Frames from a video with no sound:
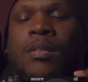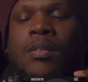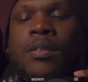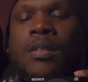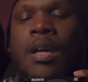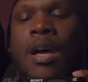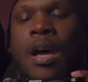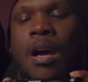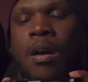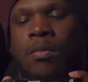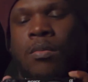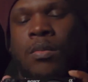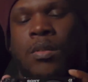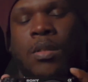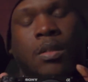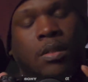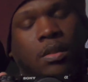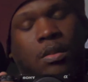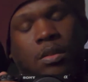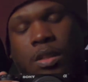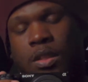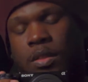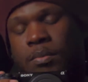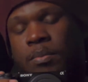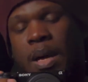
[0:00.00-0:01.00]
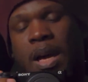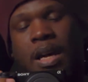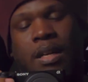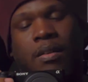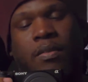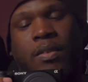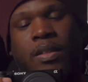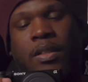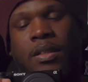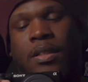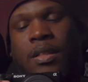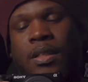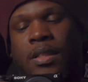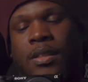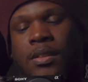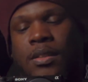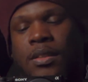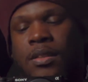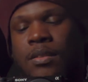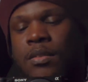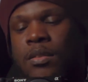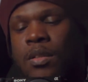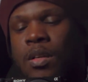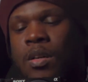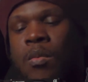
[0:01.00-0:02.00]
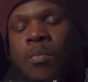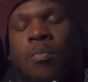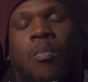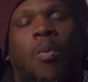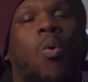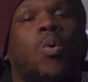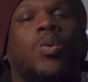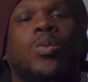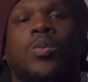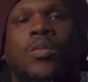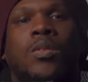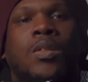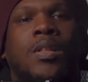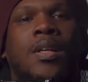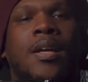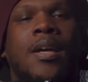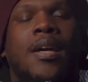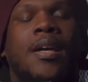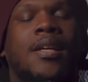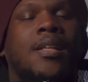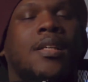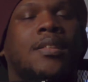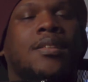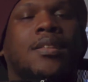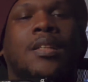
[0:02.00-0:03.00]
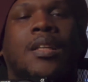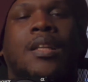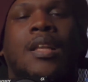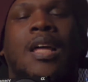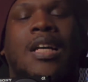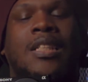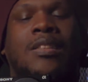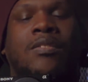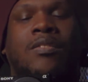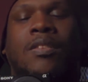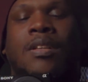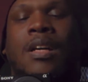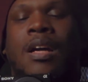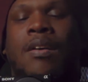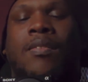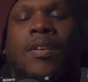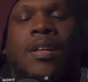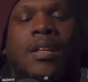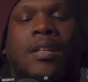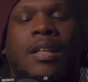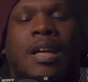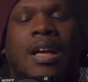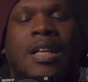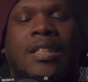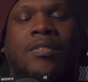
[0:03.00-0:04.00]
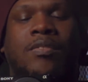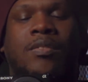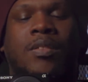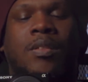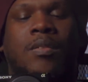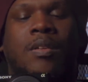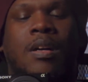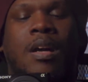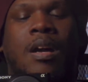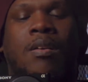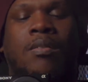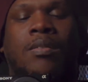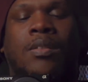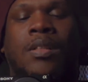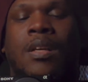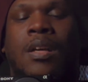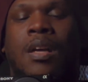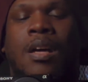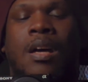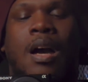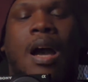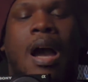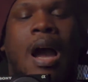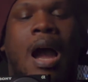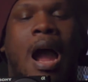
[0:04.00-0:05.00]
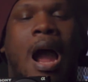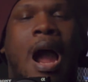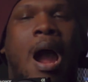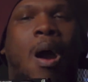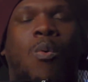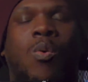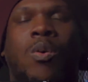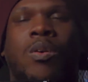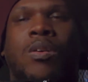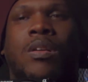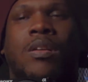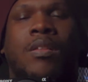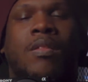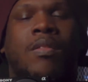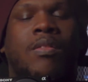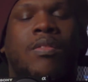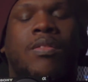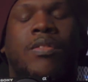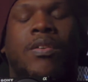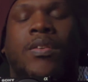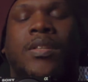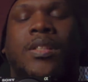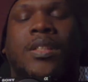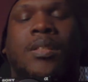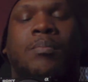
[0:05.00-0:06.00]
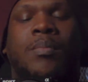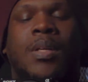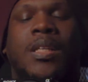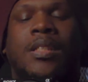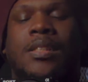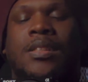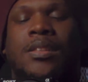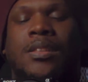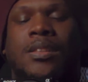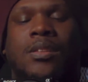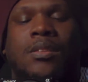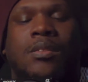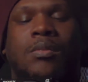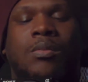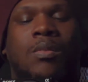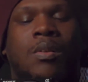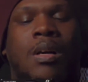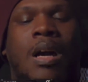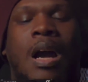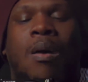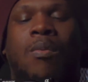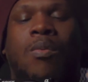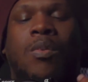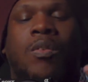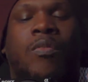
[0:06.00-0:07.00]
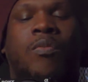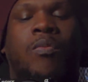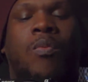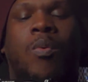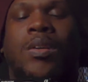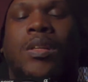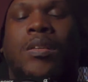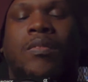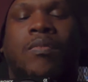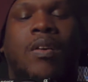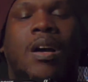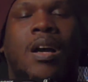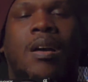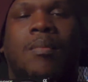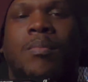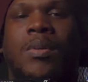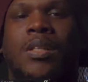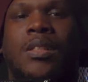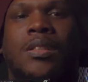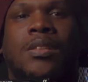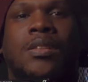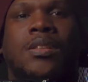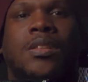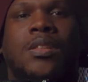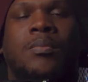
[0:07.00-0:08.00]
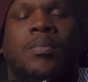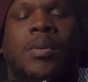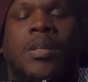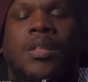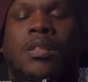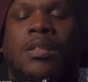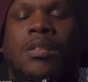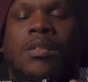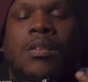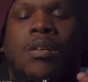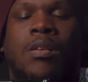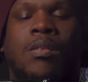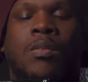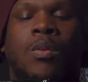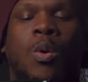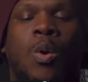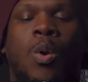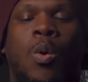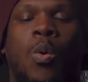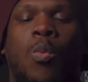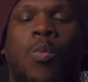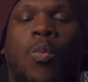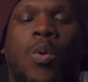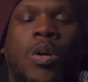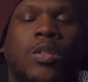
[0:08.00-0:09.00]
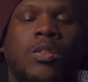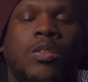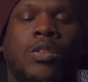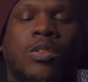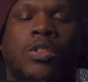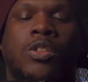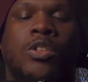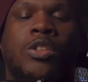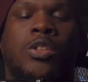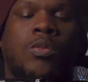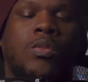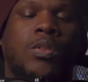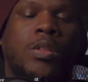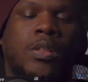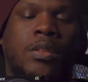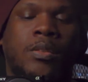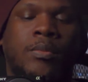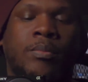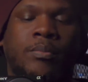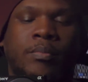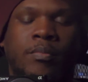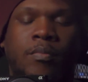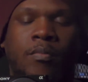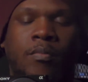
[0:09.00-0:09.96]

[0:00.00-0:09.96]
Now, this battery isn't immortal. It doesn't last forever. It lasts for around an hour and 30 minutes or hour and 45 minutes, depending on what you're shooting.